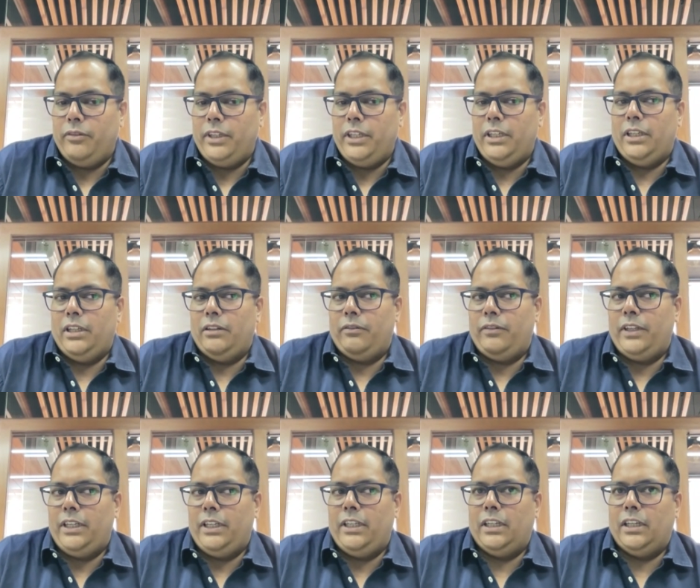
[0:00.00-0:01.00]
we
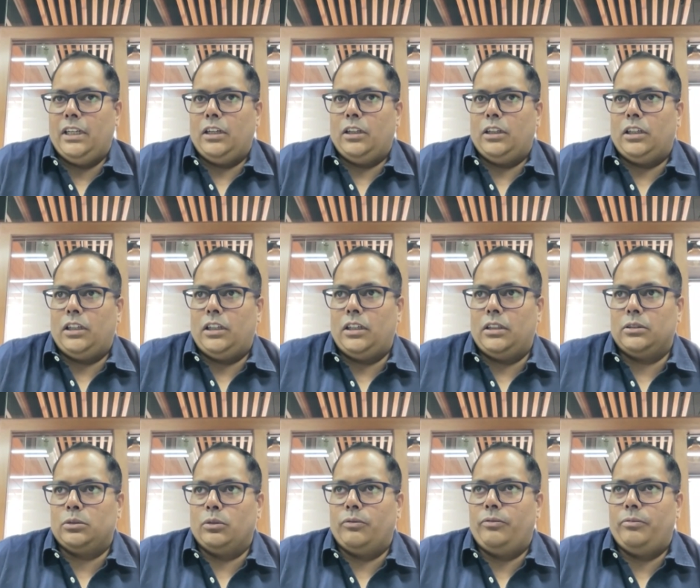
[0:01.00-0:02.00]
we uh,
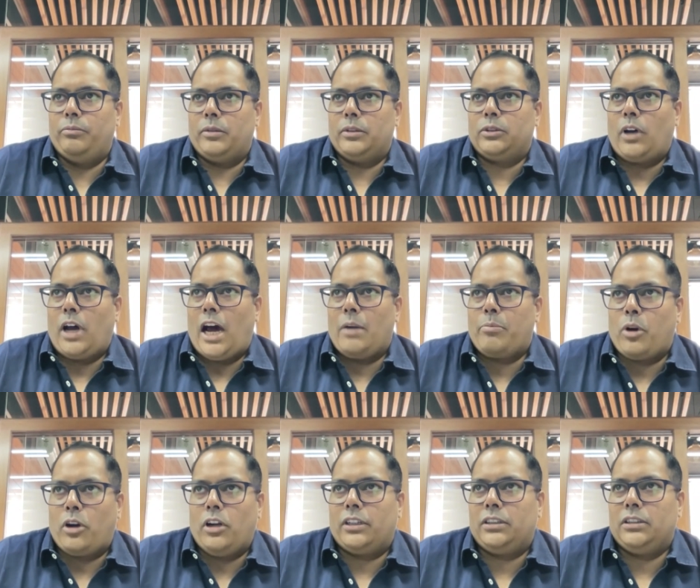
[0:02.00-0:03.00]
so so our
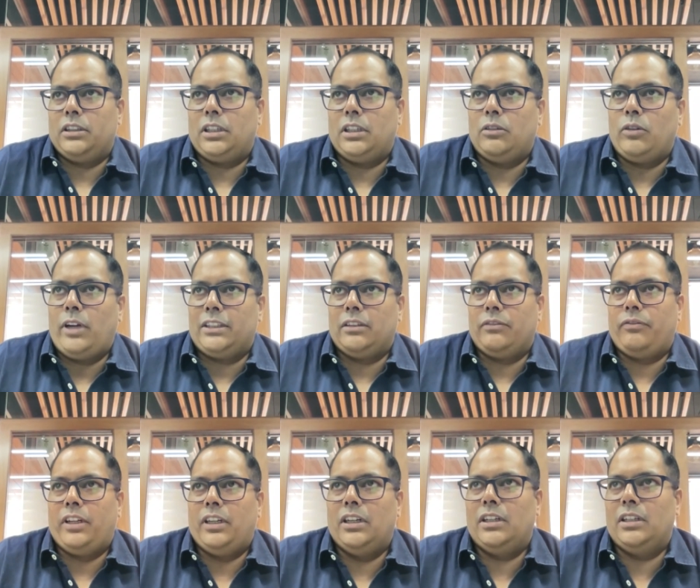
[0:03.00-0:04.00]
product uh, you know as a
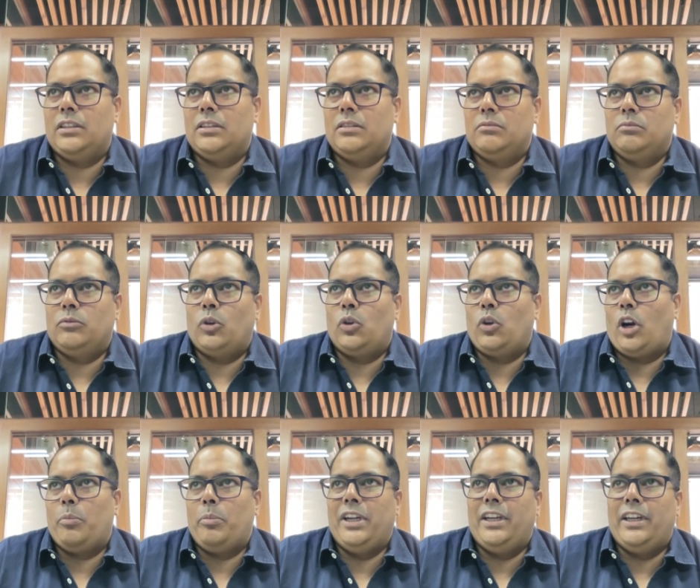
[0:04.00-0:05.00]
filler would
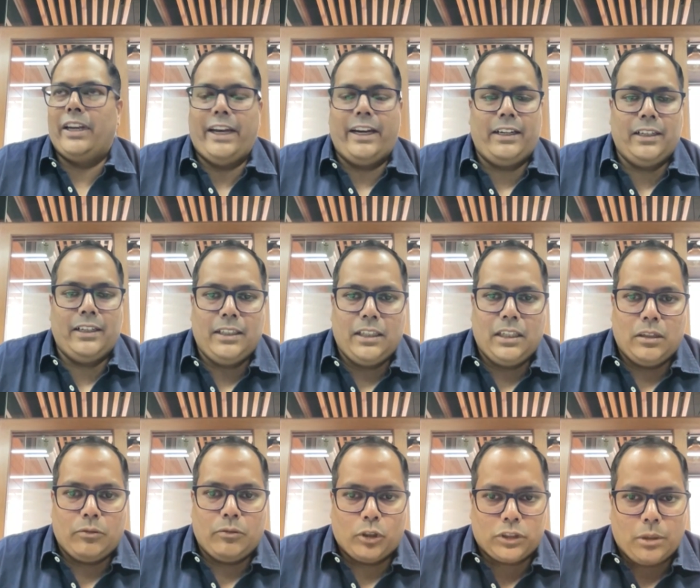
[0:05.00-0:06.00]
not be great
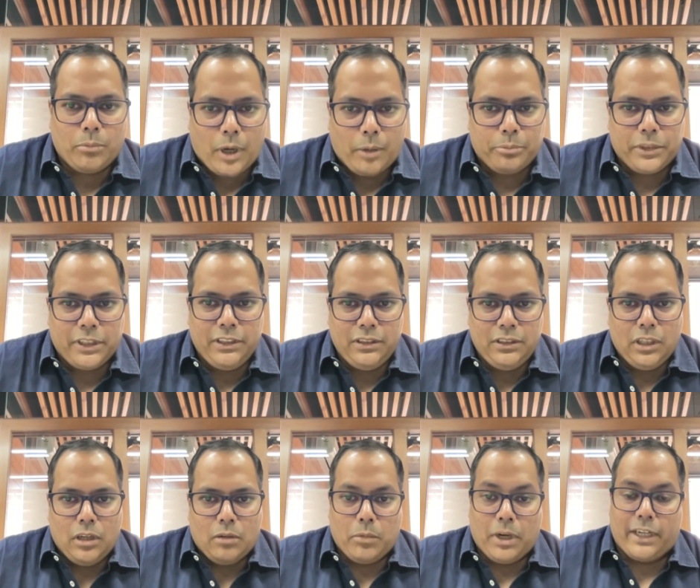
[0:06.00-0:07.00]
for some companies,
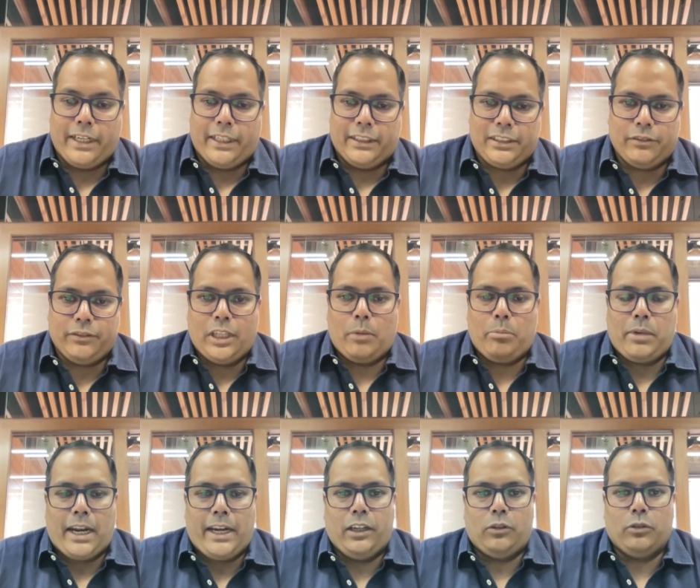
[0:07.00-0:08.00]
but yes, if they are
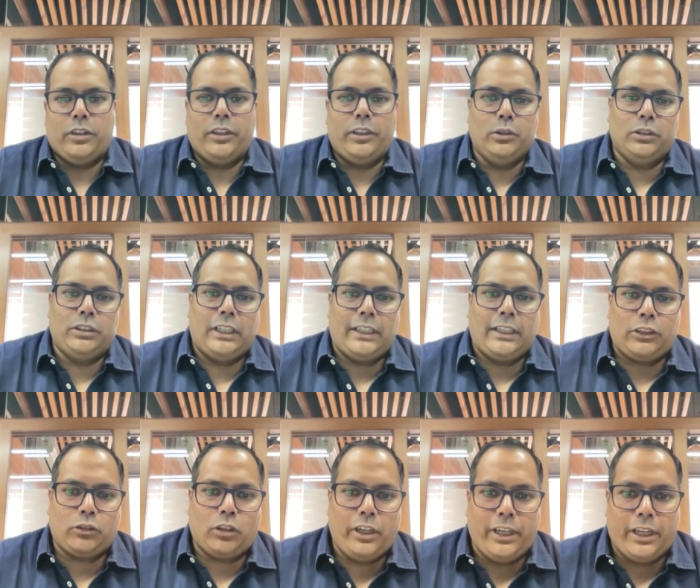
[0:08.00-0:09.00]
planning to reduce their
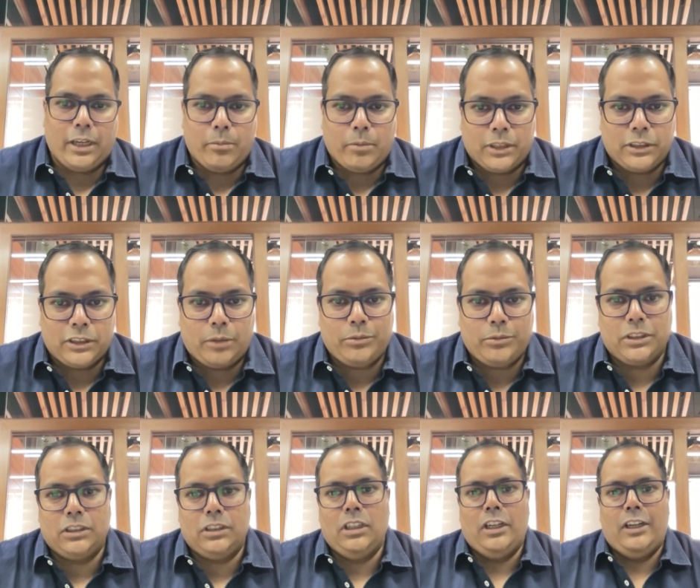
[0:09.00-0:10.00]
natural reclaim
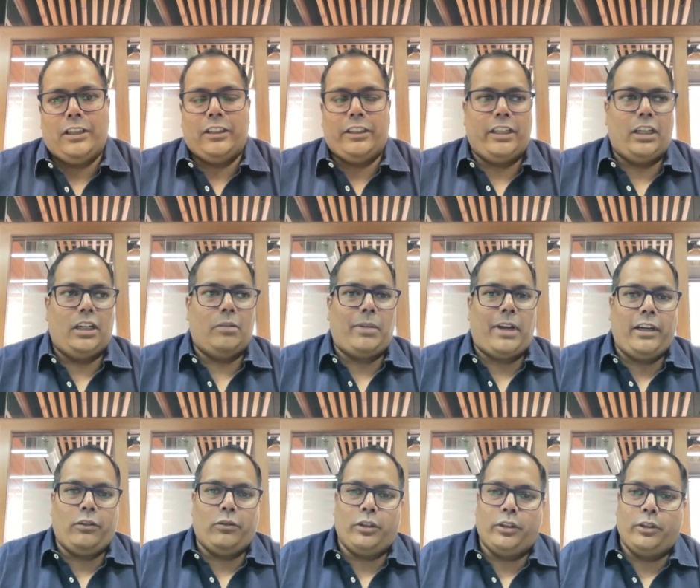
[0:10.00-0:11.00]
consumption, they are
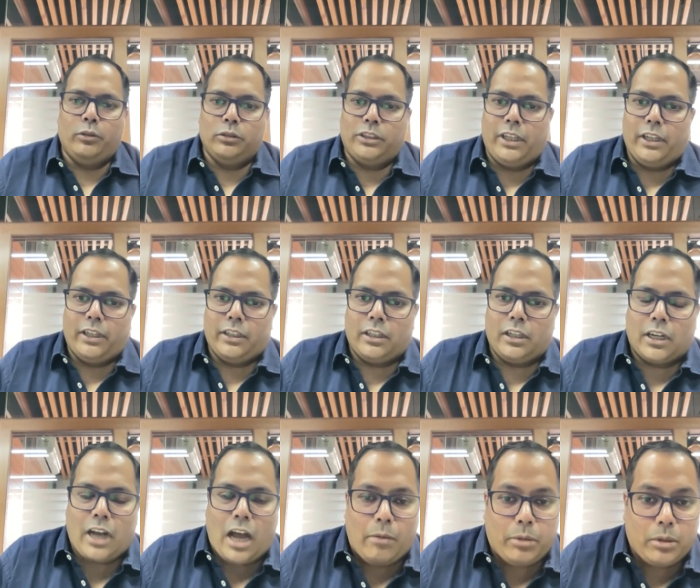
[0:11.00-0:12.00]
planning to reduce their uh,
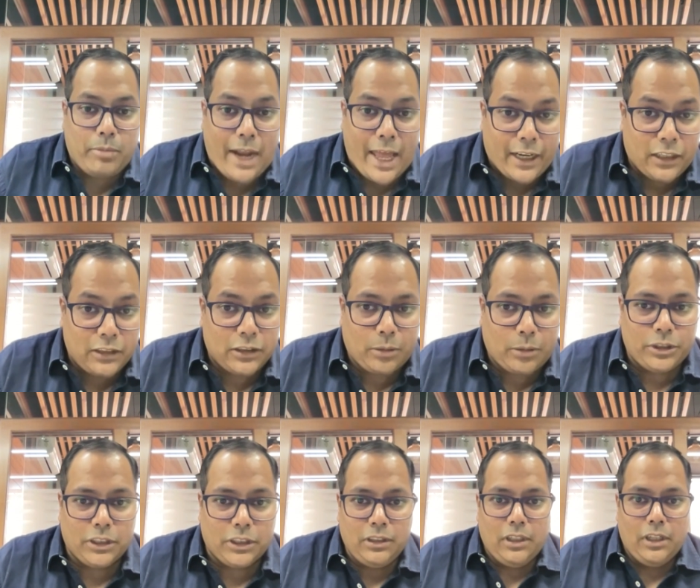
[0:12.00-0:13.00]
carbon black
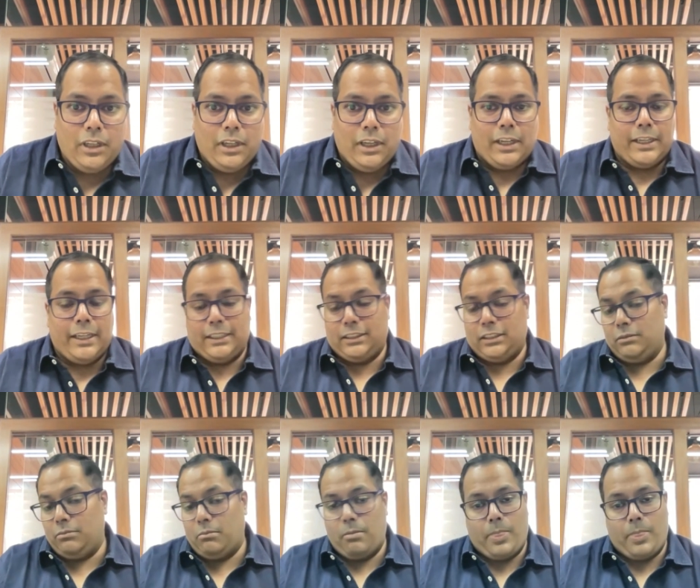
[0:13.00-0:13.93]
consumption. Yes,